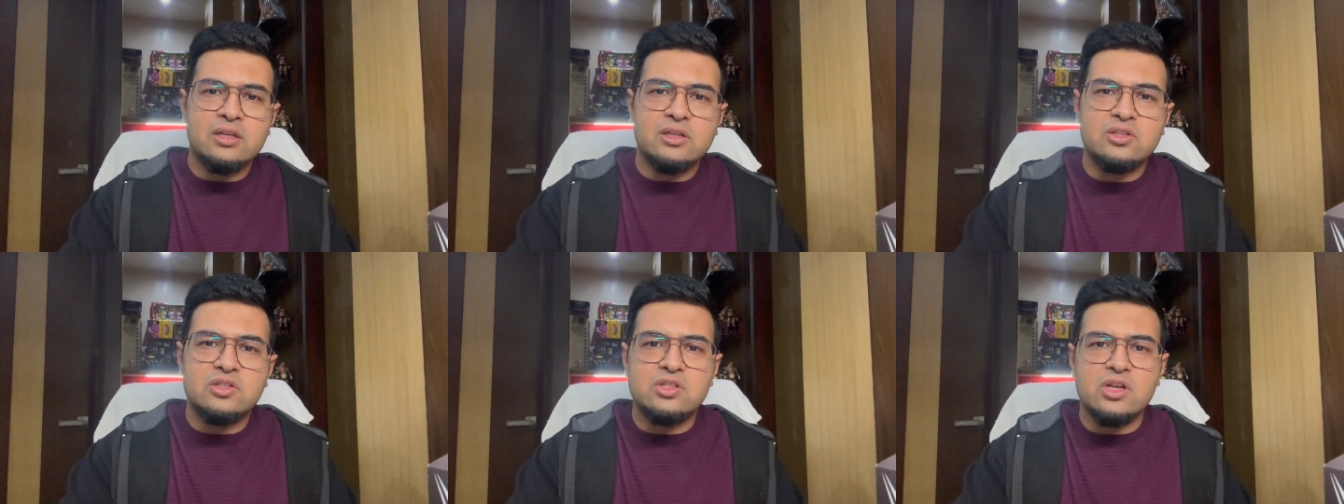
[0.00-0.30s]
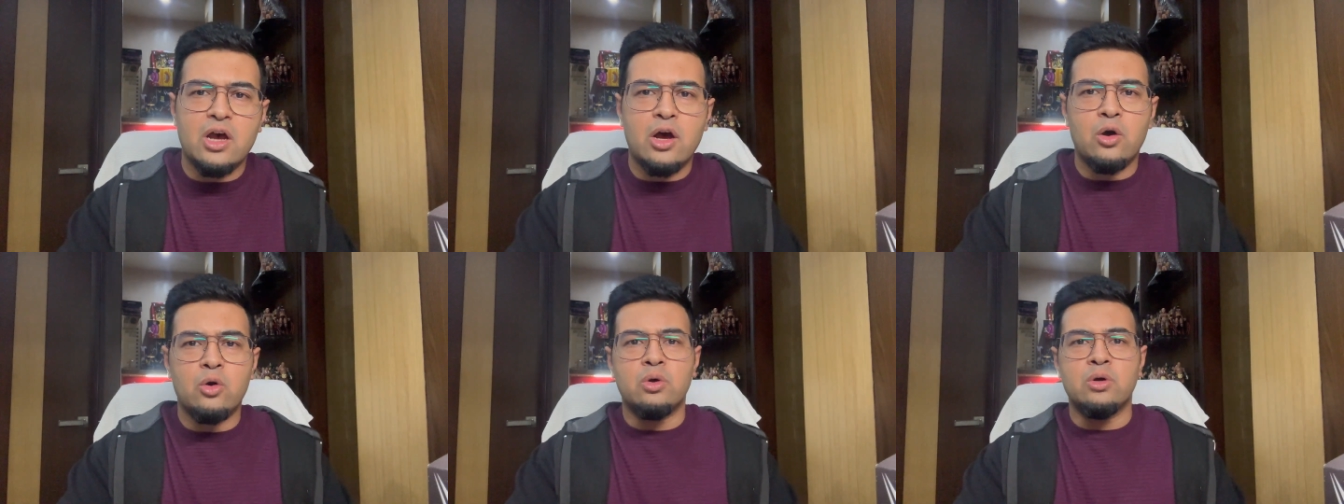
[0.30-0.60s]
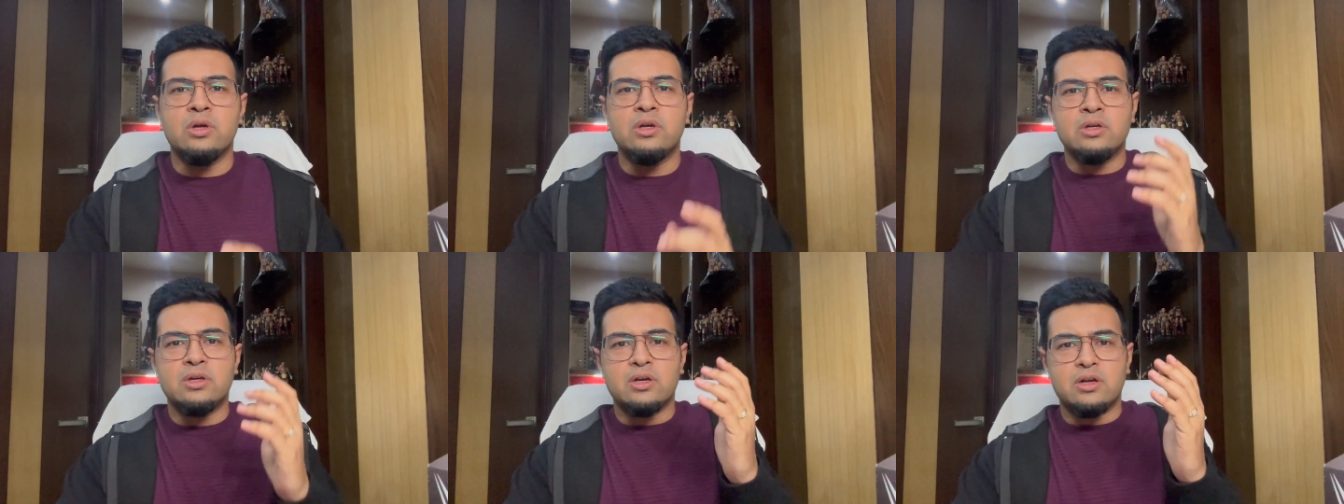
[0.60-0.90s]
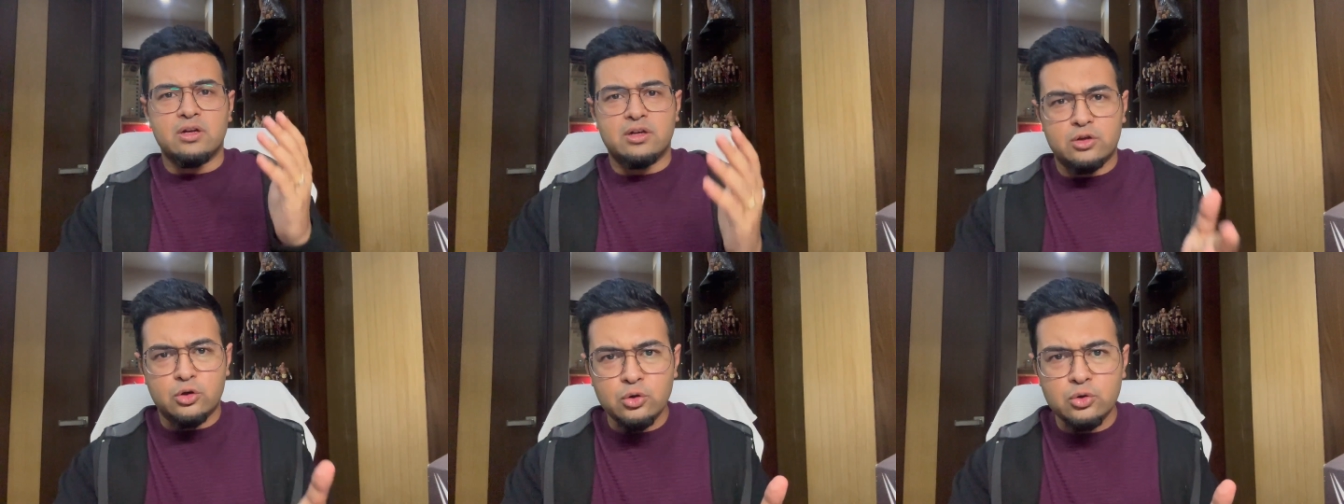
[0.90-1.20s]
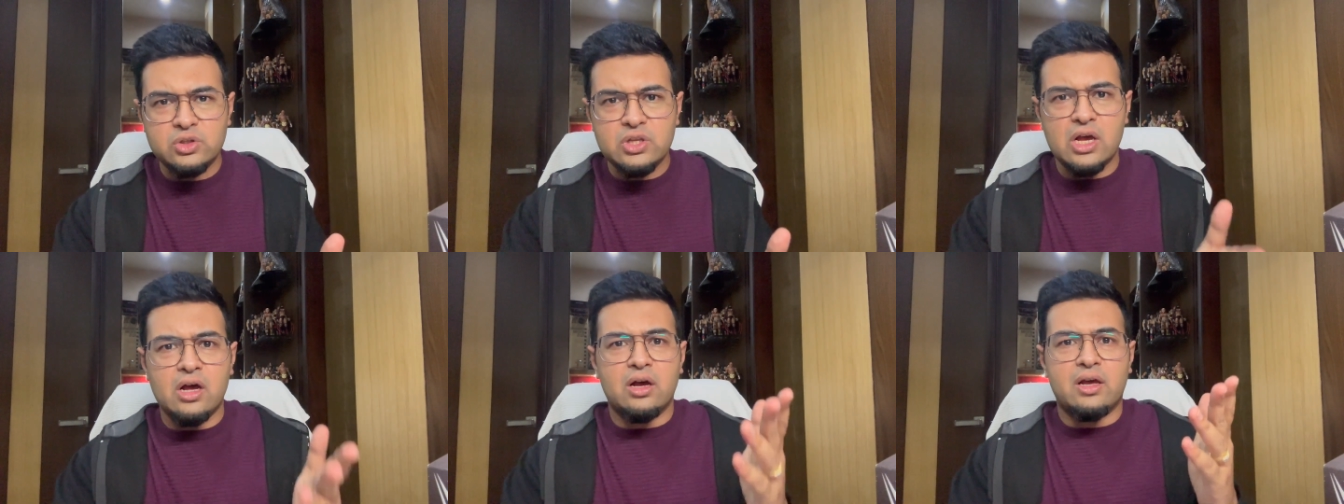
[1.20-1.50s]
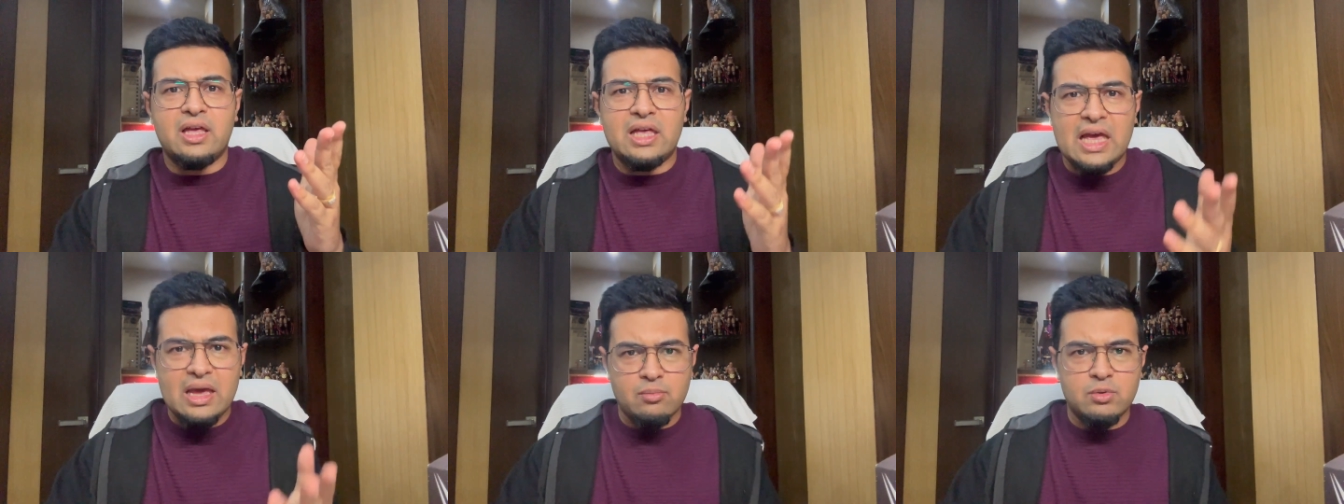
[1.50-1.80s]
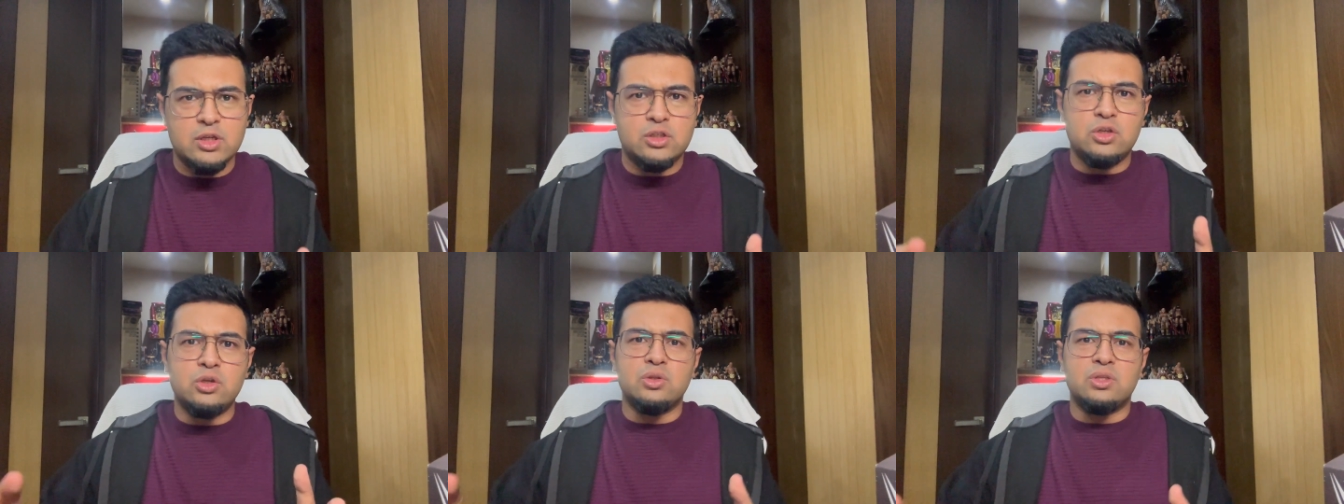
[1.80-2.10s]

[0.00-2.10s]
So Gunther came into